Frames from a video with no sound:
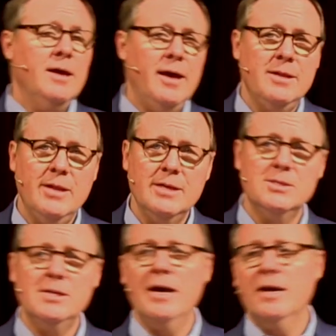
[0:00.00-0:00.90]
and then
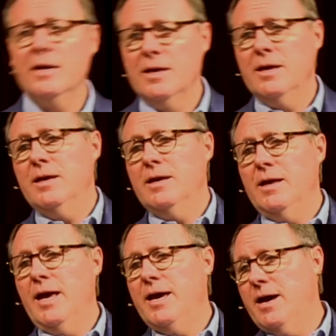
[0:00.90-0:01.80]
say,
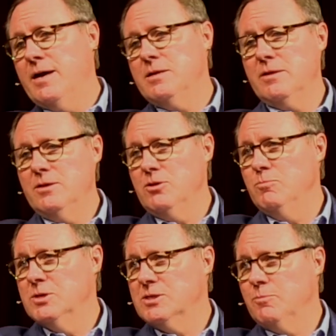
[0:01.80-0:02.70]
Hey, I, I think you
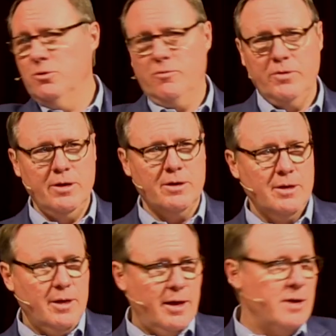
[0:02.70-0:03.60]
missed something over here.
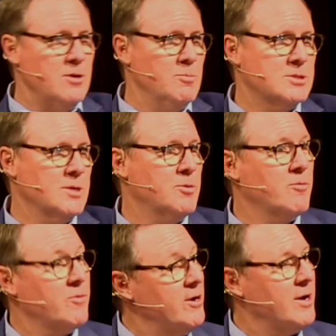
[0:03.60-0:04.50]
Hey, you missed something
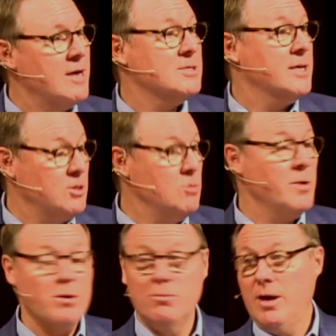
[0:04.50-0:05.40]
over here. And I was like, You
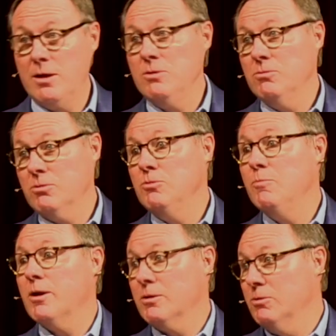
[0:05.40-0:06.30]
better, you
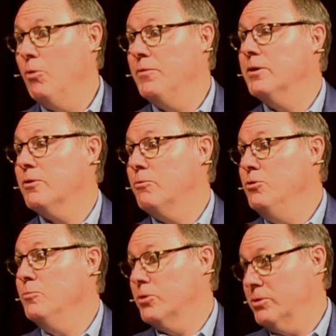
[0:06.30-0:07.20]
better go in the other
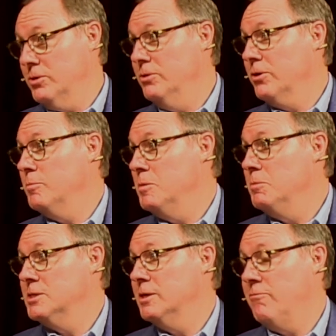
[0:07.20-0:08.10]
room or you're going to be
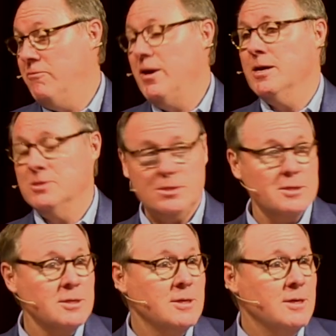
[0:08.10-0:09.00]
missing a face.
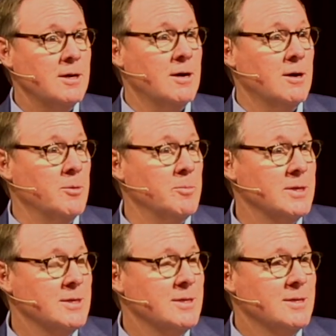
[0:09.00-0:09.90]
Um,
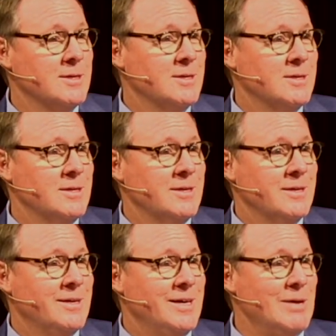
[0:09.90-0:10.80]

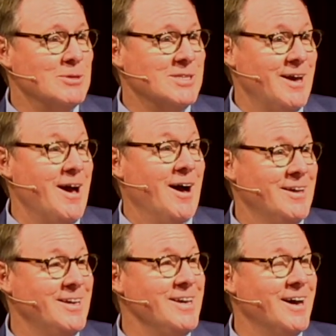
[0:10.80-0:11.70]
he was a,
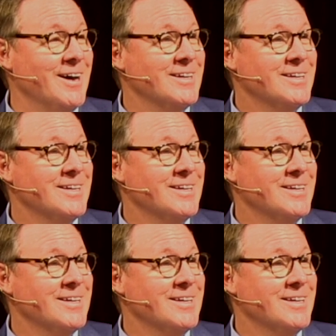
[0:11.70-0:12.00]
he, uh,